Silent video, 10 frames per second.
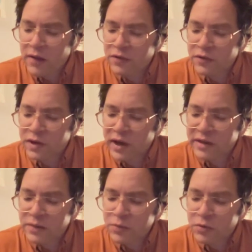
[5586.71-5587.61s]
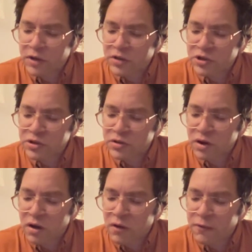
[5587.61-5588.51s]
and there's an exploration
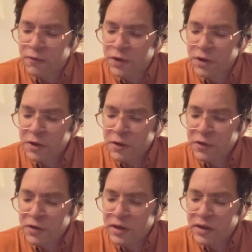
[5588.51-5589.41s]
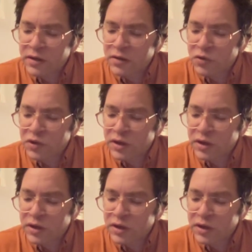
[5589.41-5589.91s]
of the